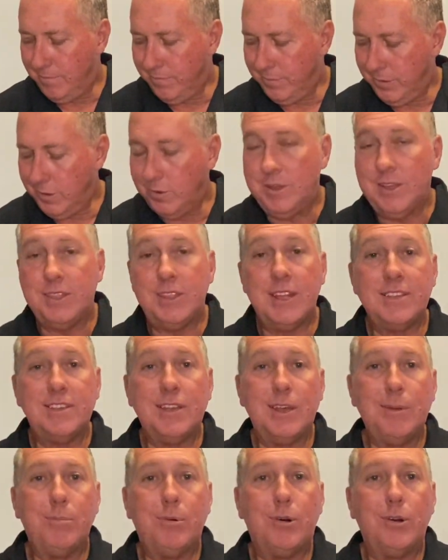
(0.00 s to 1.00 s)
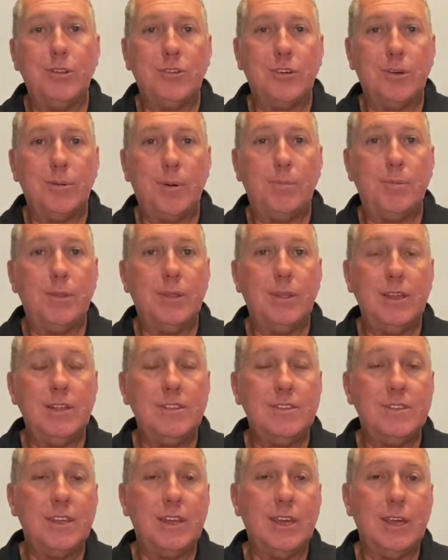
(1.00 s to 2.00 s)
you'll get that same bite time up in the
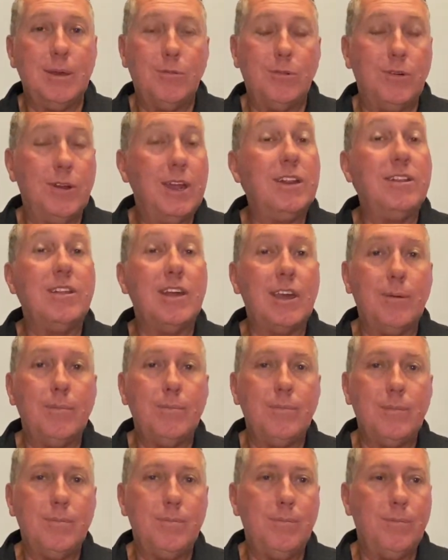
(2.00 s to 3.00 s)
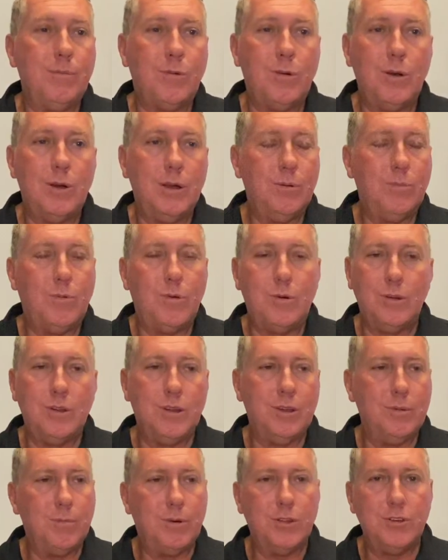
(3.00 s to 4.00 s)
Hinds Dam, or any dam,
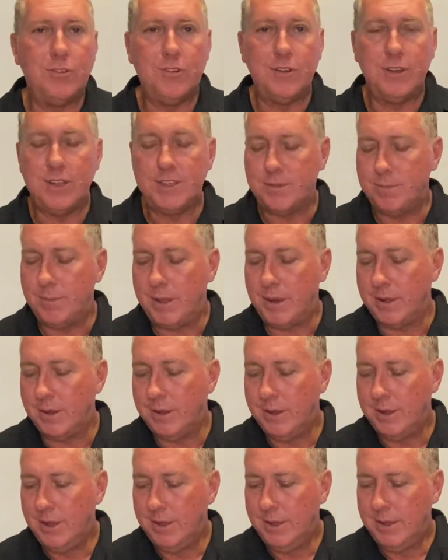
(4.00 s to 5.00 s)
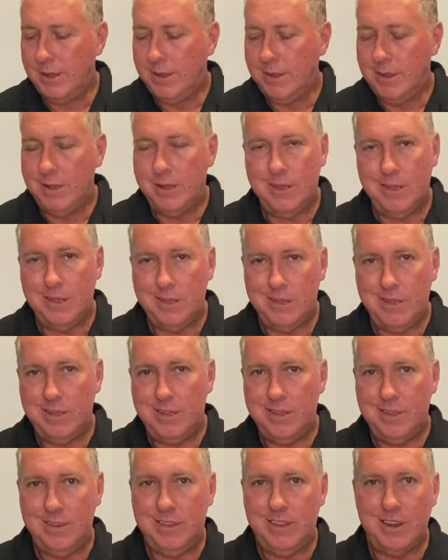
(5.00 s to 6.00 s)
Wonga, Mondrian, doesn't matter.
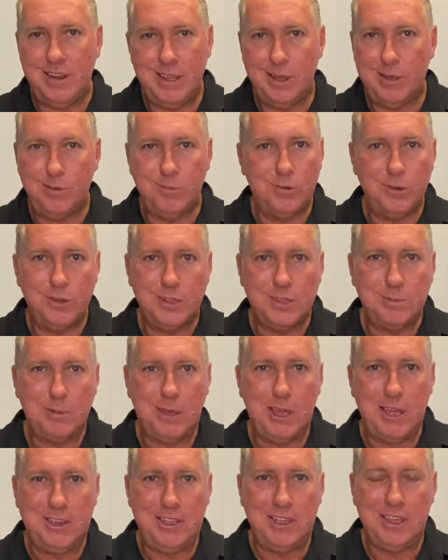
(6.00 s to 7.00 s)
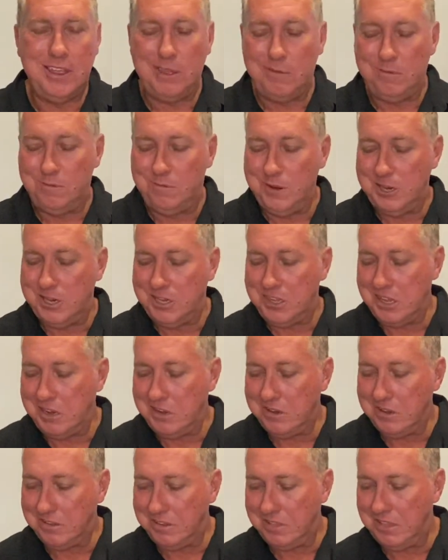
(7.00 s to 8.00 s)
I don't know how it works, but the fish seem
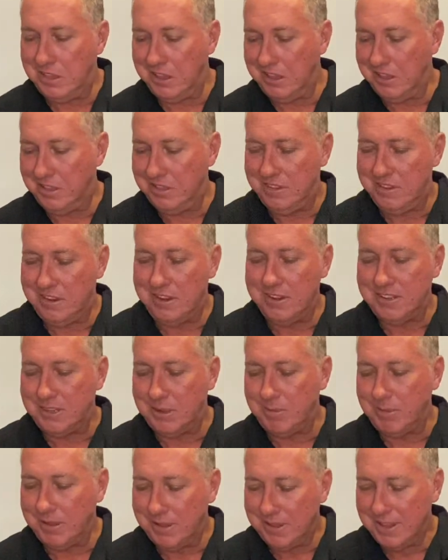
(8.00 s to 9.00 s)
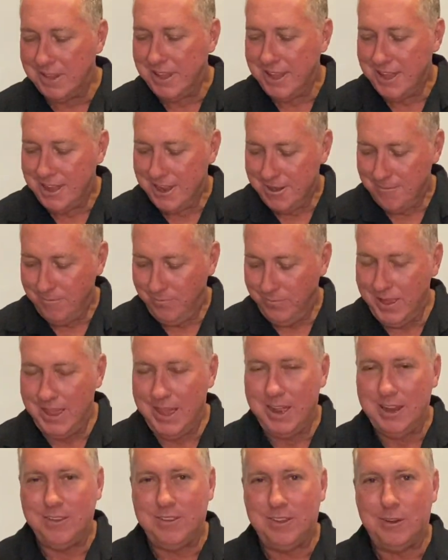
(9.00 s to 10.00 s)
to know something.
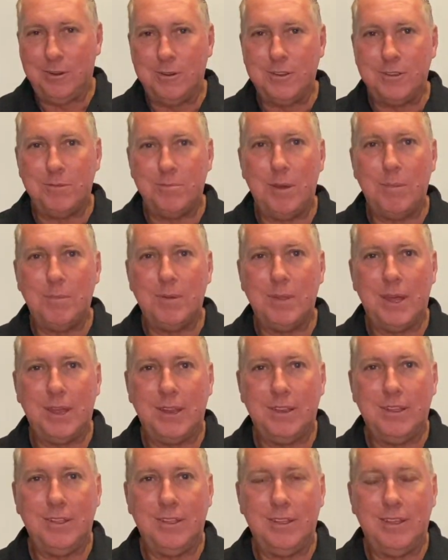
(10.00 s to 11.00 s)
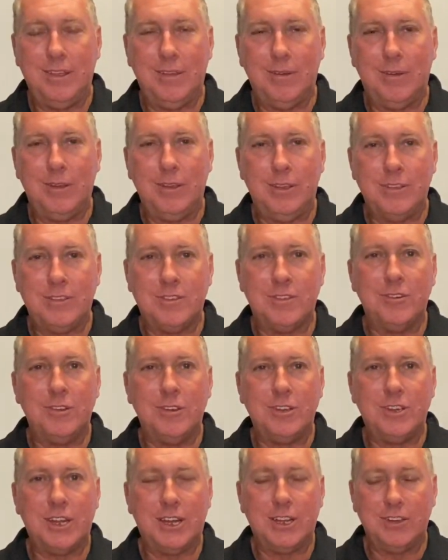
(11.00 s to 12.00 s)
And so always remember that. Your
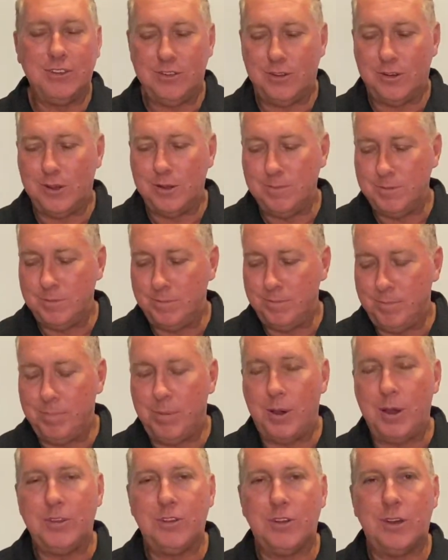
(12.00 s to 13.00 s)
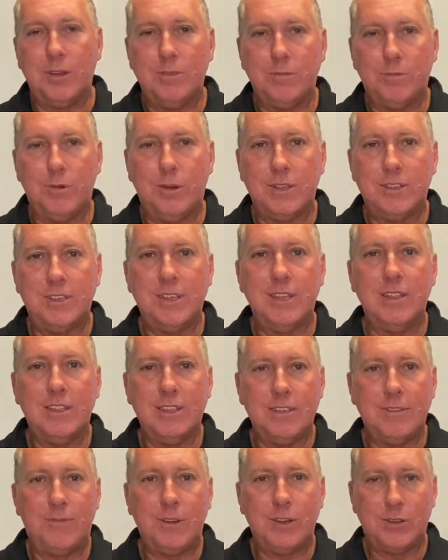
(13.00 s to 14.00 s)
Sloan chart times, bite times works in
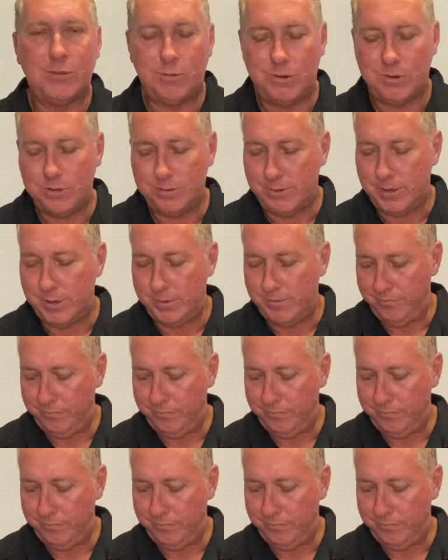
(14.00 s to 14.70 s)
the freshwater as well.